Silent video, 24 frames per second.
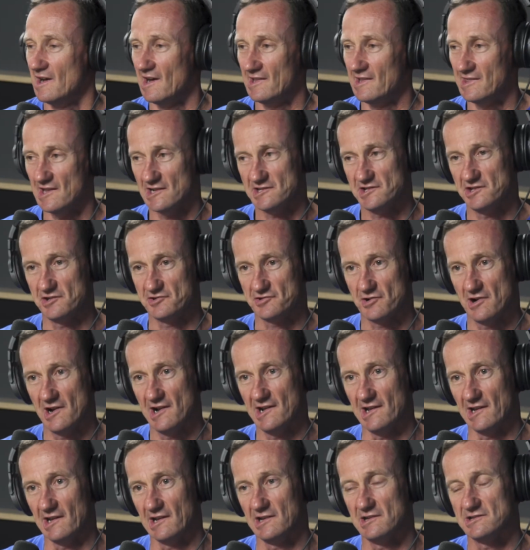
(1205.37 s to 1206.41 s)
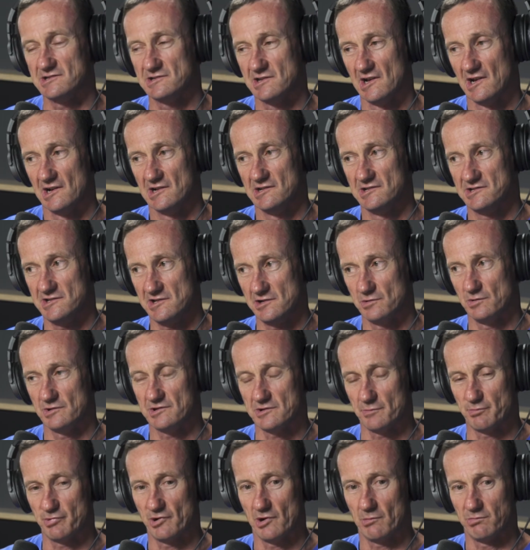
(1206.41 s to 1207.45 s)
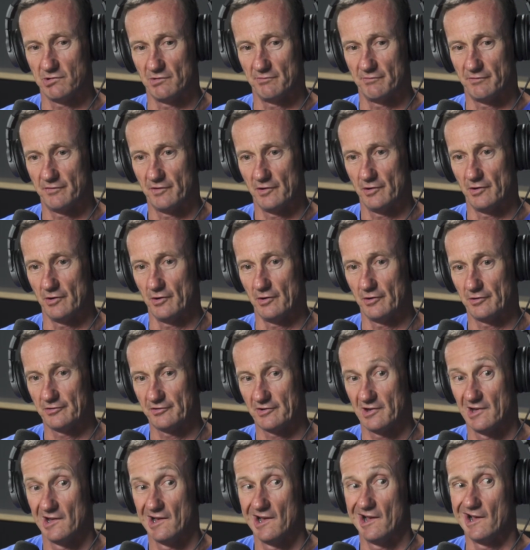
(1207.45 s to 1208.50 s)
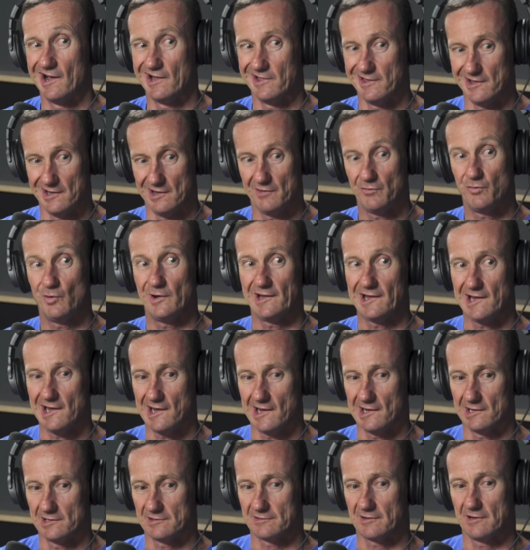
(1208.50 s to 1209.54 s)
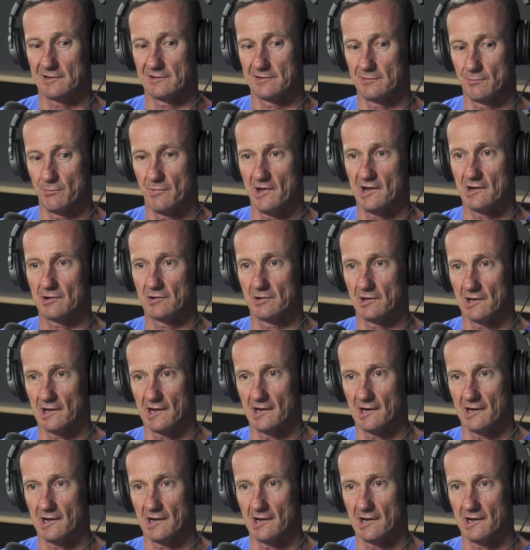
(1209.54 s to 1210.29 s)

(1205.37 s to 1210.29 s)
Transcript: And that's your training is deal with the problem first, and then if we can, let's get some medical aid.